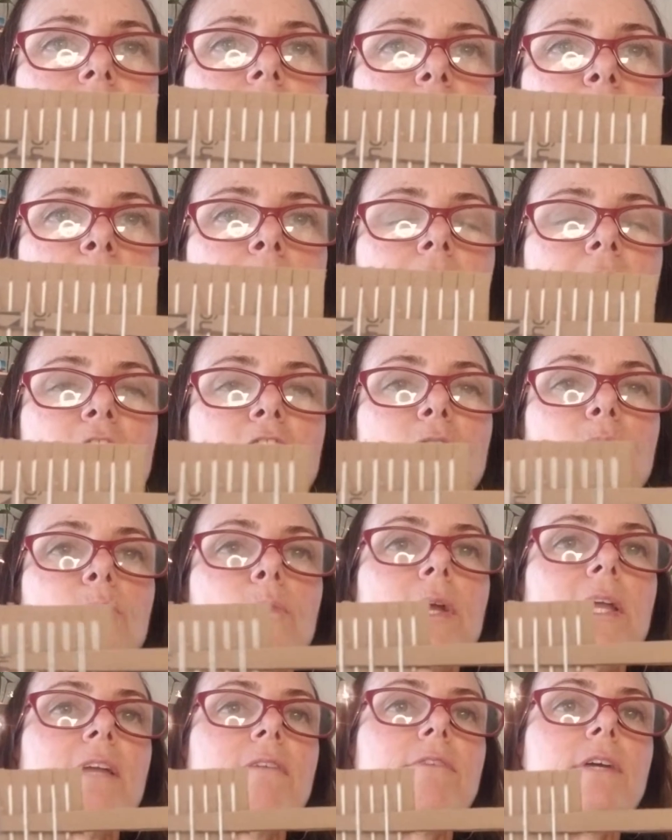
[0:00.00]
that when you're
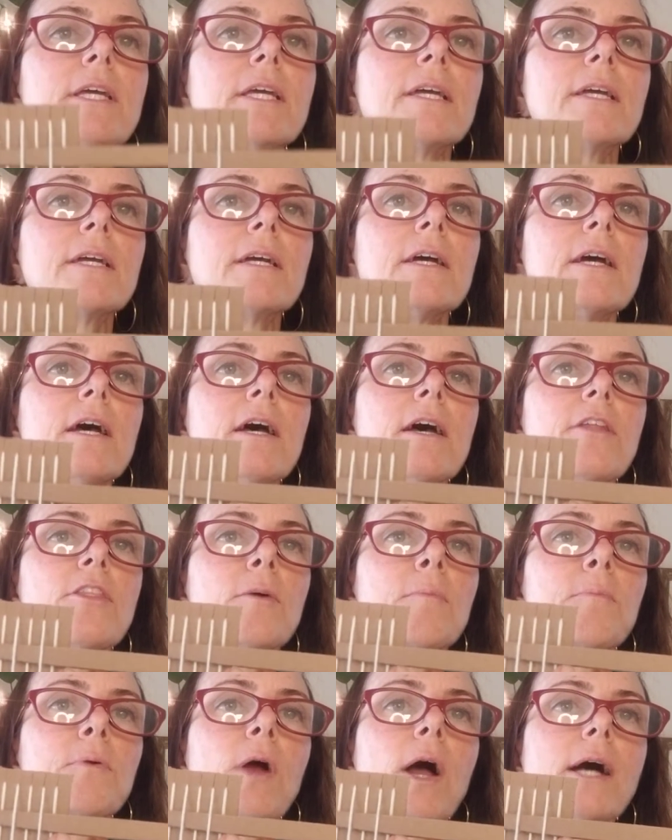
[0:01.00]
weaving, the
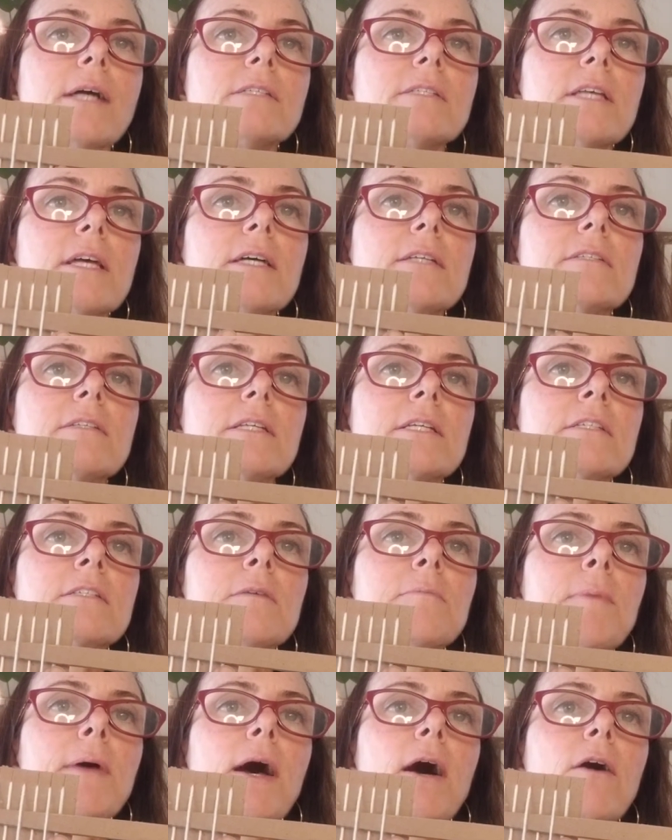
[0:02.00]
process is
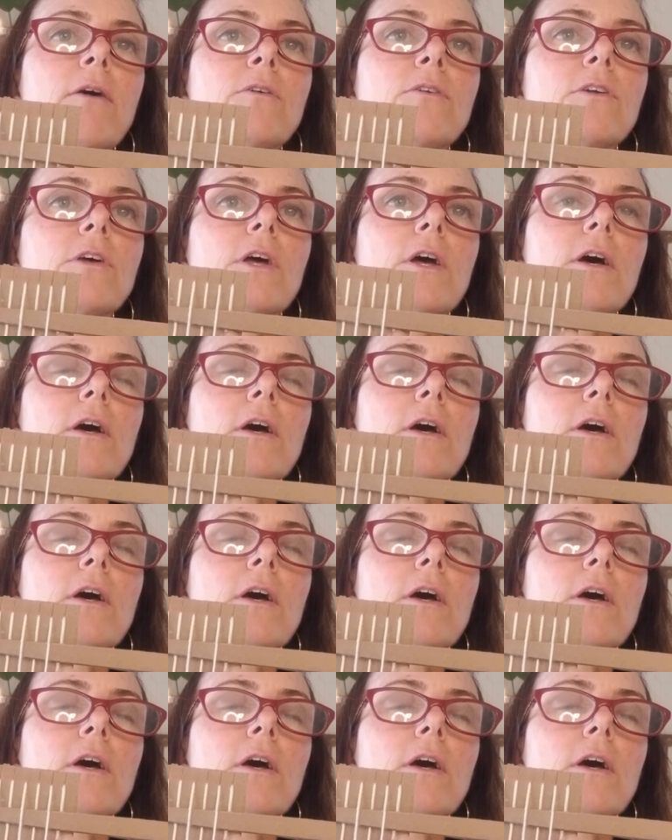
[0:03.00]
about